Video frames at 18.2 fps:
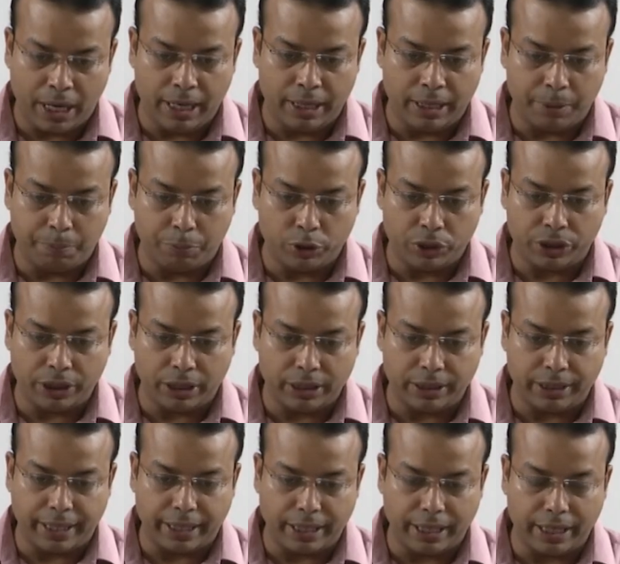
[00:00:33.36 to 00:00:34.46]
deposition
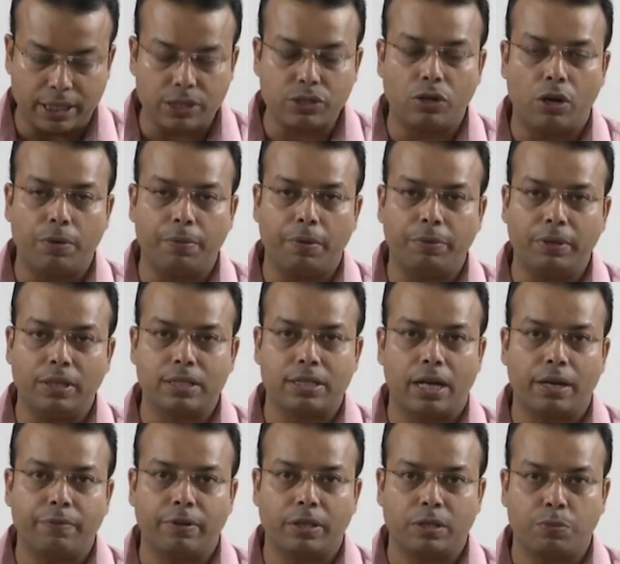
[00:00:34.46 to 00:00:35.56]
techniques or maybe the
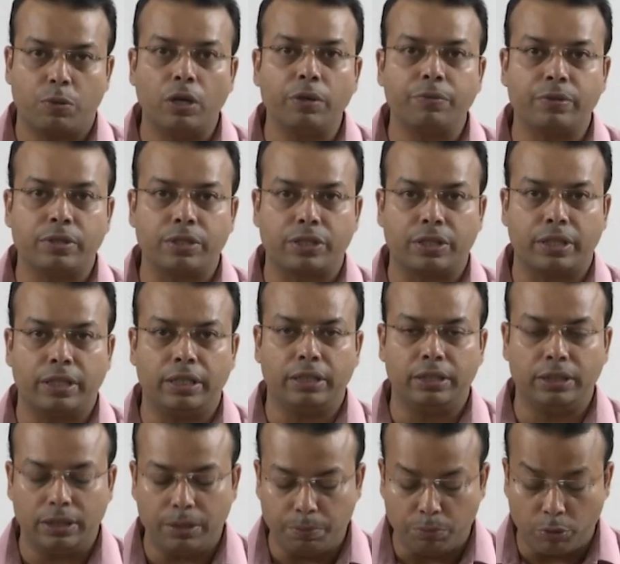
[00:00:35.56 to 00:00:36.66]
surface
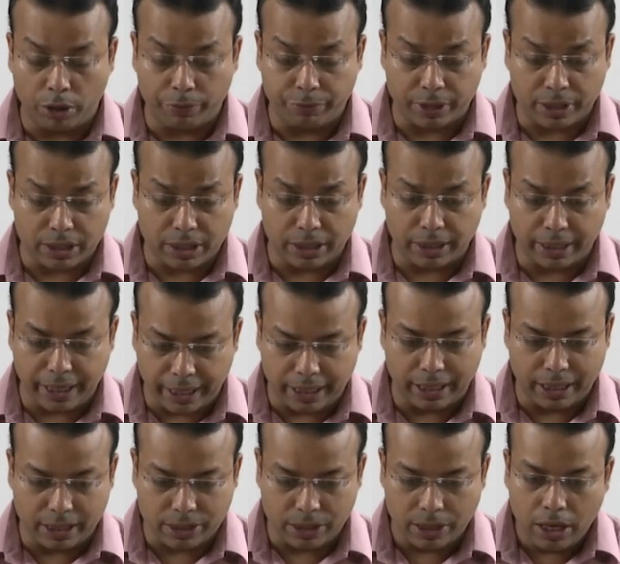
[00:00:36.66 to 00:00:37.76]
modification
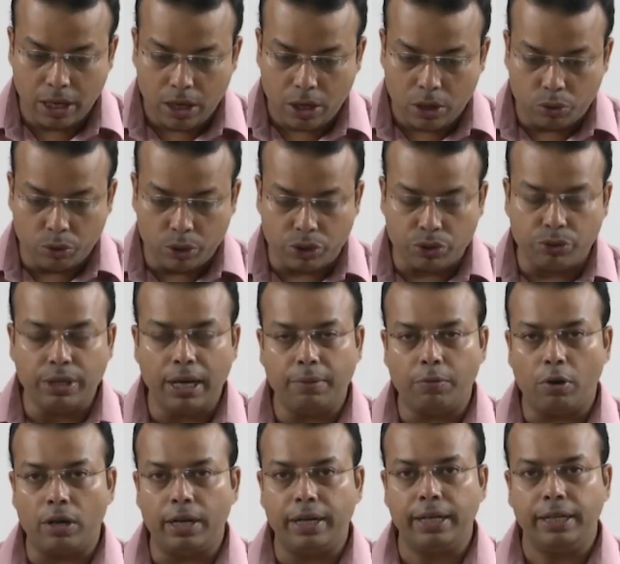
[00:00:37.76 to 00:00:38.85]
techniques which we have
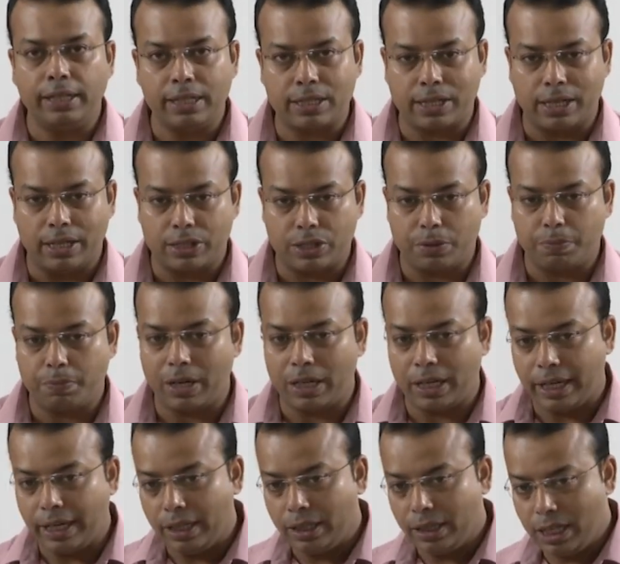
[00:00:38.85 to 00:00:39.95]
already discussed, but
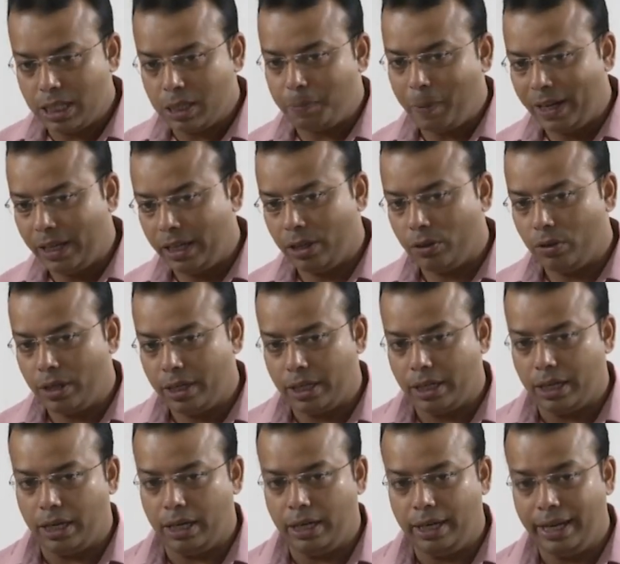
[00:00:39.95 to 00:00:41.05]
in this
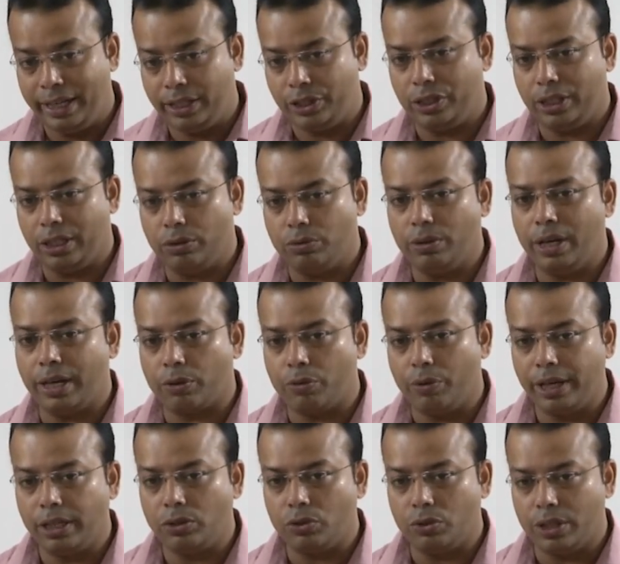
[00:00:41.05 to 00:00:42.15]
particular lecture we are
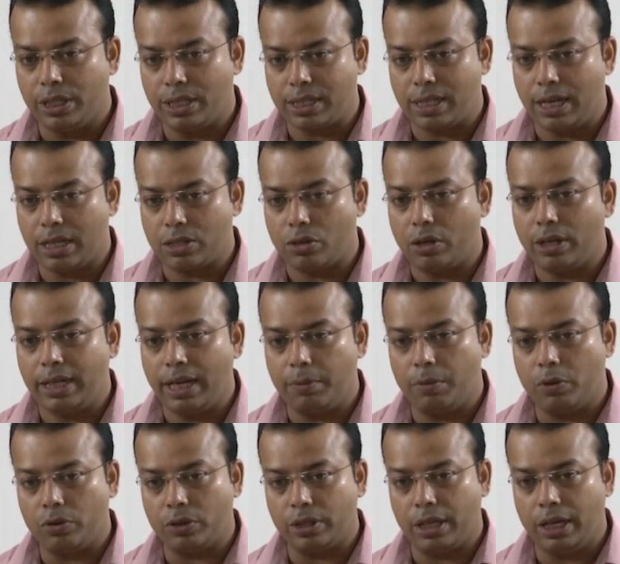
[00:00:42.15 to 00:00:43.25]
going to discuss only
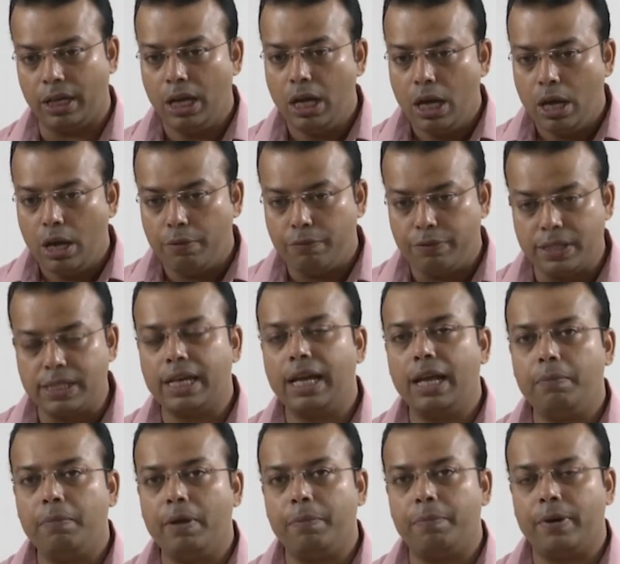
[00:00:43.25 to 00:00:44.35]
about the
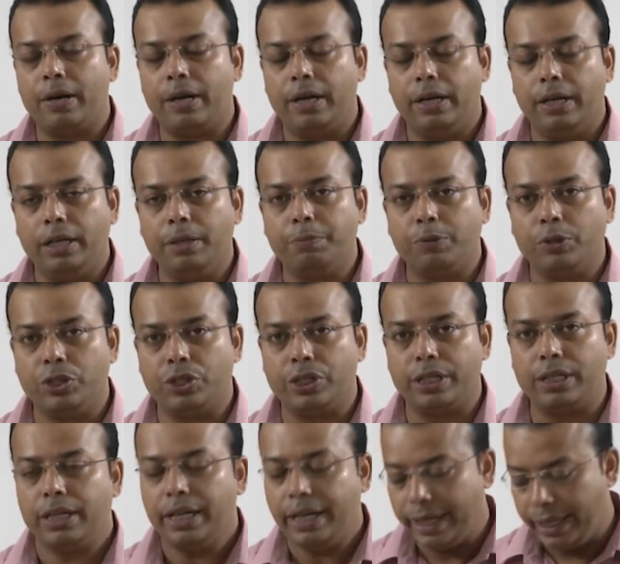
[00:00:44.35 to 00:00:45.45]
physical vapor
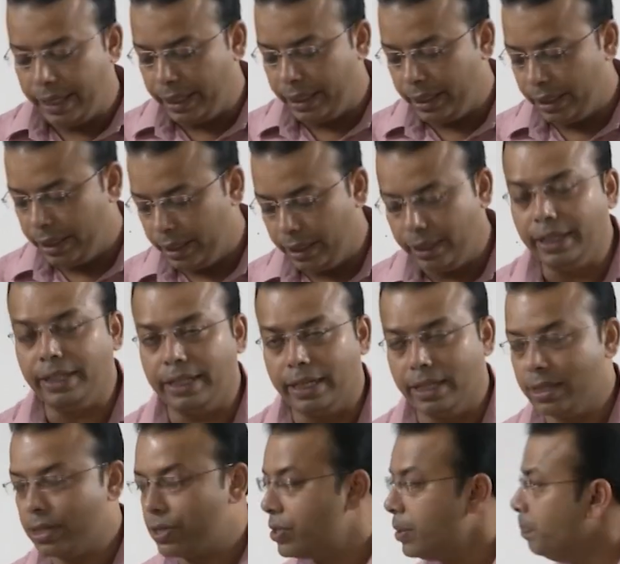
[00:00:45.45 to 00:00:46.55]
deposition in
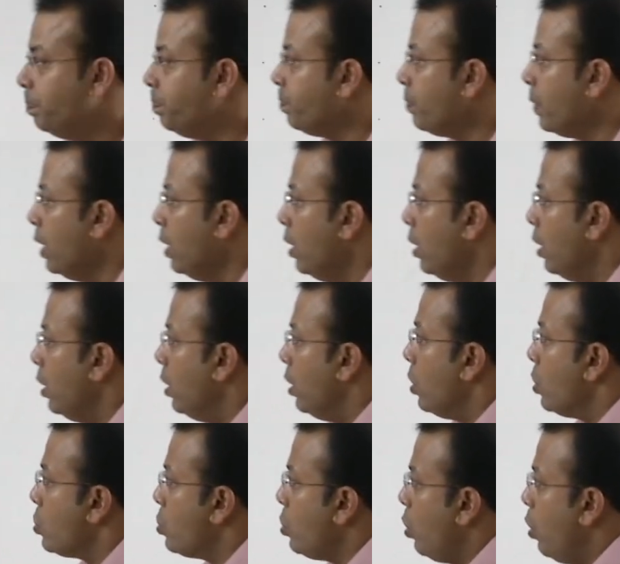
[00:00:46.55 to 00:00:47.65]
details.
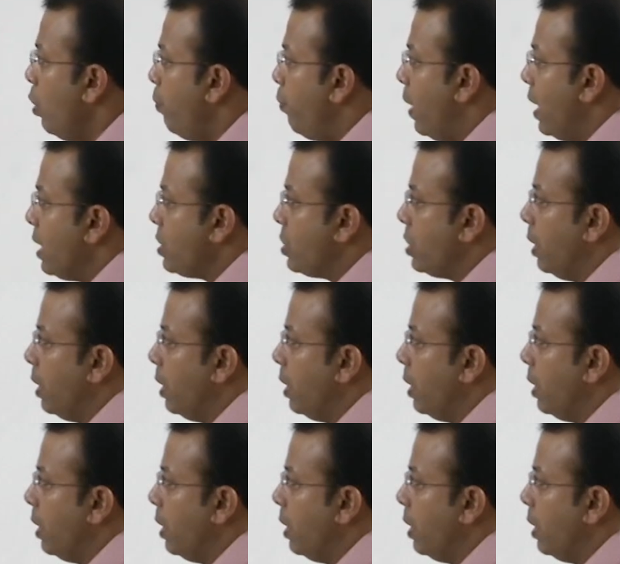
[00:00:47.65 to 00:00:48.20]
So, first